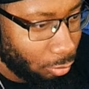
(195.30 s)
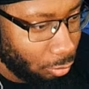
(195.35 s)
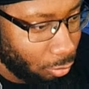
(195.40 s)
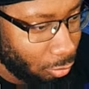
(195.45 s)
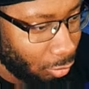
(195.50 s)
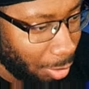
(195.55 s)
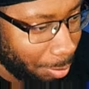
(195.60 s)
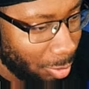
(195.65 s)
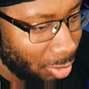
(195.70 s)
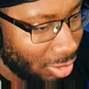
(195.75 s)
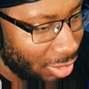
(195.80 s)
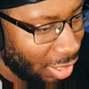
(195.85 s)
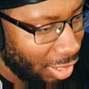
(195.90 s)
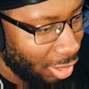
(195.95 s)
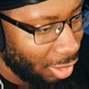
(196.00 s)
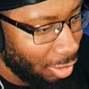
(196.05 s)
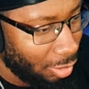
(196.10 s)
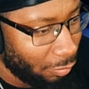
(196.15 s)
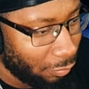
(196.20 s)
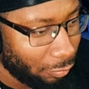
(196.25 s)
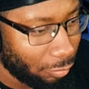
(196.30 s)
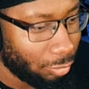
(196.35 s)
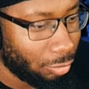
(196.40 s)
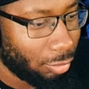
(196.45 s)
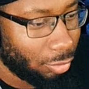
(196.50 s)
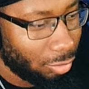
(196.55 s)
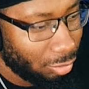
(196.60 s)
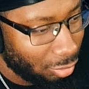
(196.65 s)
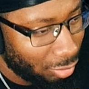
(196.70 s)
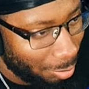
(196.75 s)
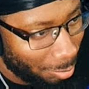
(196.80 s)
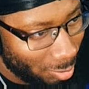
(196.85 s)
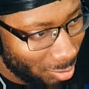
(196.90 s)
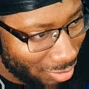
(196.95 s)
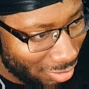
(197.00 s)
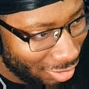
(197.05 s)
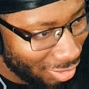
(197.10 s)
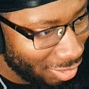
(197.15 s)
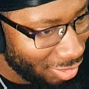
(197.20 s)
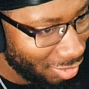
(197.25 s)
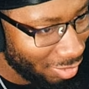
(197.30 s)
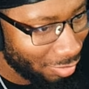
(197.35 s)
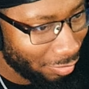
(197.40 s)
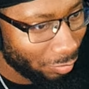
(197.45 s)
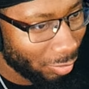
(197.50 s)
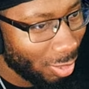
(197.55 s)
They'll be safe. They'll be safe.